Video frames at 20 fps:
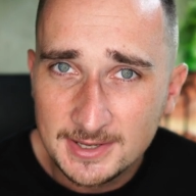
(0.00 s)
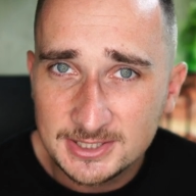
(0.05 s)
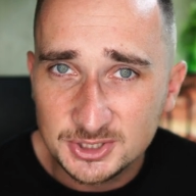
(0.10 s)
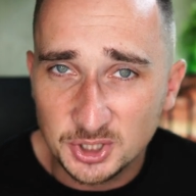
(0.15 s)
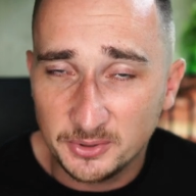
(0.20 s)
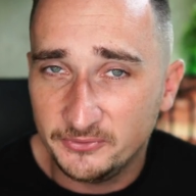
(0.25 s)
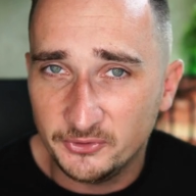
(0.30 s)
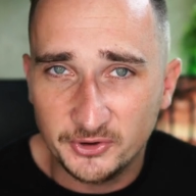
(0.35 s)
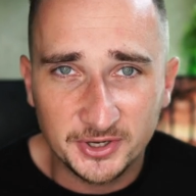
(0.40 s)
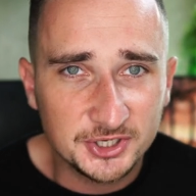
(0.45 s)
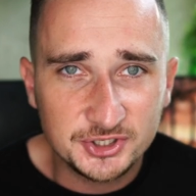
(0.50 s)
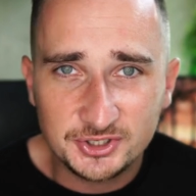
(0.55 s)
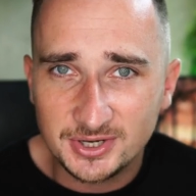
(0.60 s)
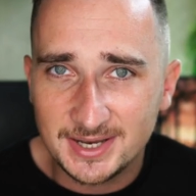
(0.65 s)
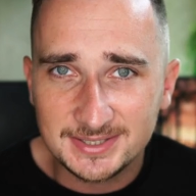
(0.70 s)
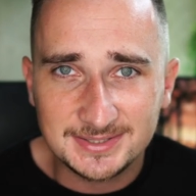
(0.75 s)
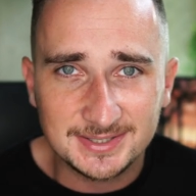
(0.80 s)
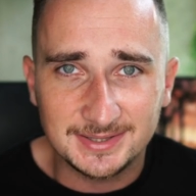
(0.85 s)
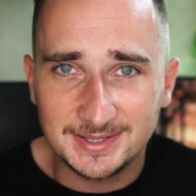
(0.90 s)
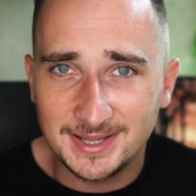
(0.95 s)
So if you're
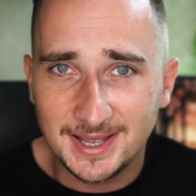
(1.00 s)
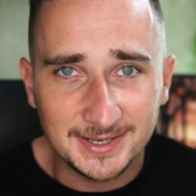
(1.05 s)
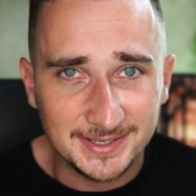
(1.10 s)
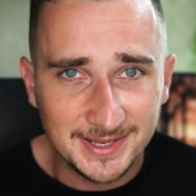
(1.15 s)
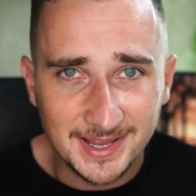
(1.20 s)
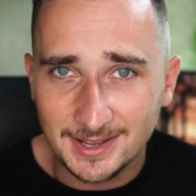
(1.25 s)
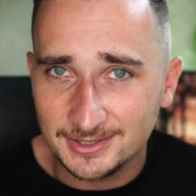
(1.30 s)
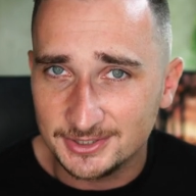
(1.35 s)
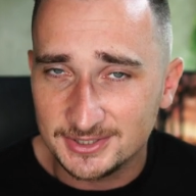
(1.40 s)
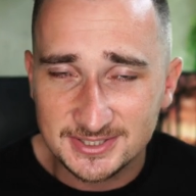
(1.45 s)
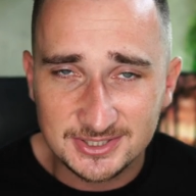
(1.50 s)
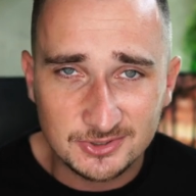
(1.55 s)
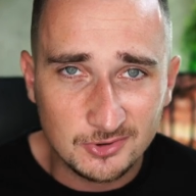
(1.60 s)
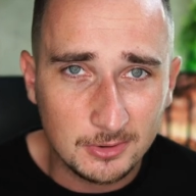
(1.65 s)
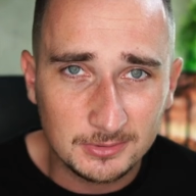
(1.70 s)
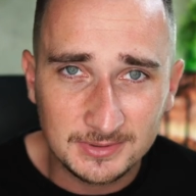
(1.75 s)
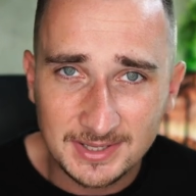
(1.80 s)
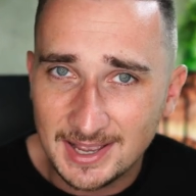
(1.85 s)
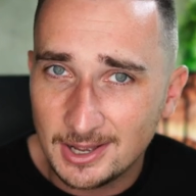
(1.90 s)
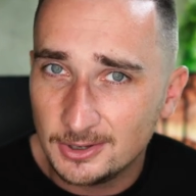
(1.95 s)
interested in that, yeah, just
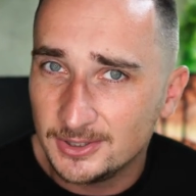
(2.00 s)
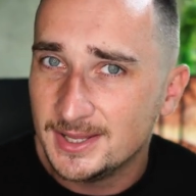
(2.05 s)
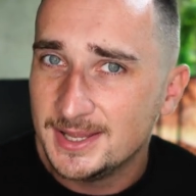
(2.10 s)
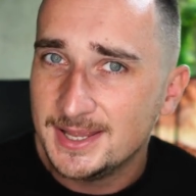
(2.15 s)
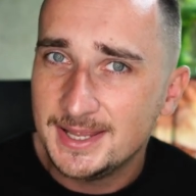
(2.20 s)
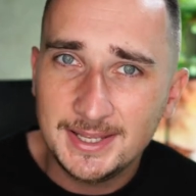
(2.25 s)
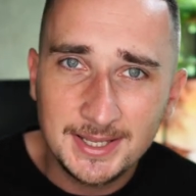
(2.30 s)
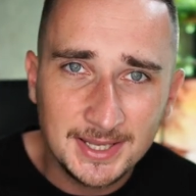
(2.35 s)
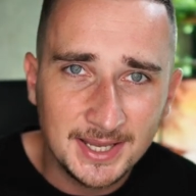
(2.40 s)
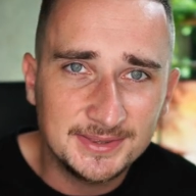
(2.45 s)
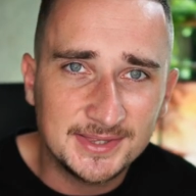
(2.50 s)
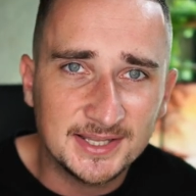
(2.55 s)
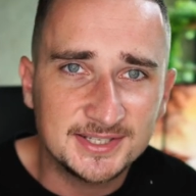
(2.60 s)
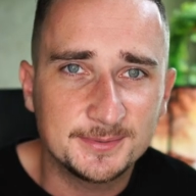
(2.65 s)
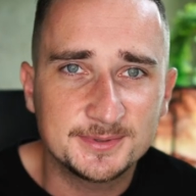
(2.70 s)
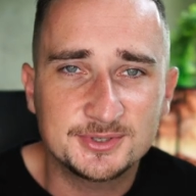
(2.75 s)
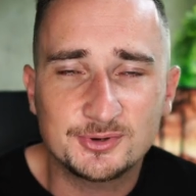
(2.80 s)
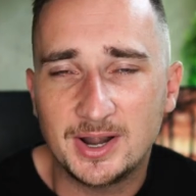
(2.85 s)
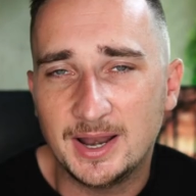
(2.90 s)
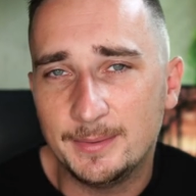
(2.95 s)
scroll down, hit that
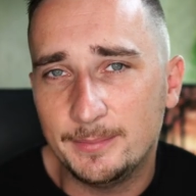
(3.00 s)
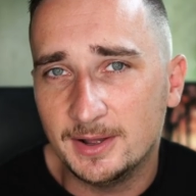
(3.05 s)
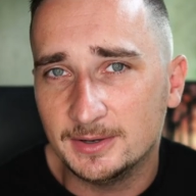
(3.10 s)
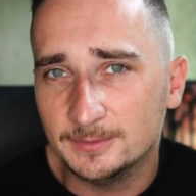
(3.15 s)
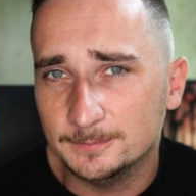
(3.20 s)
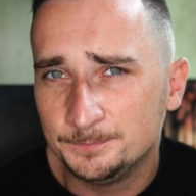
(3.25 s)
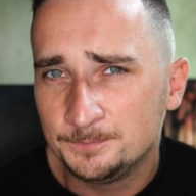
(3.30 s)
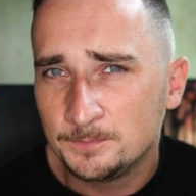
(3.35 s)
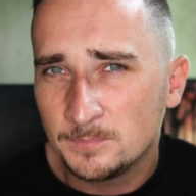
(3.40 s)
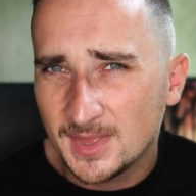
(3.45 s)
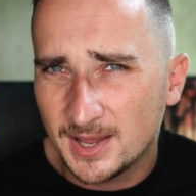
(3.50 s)
subscribe button,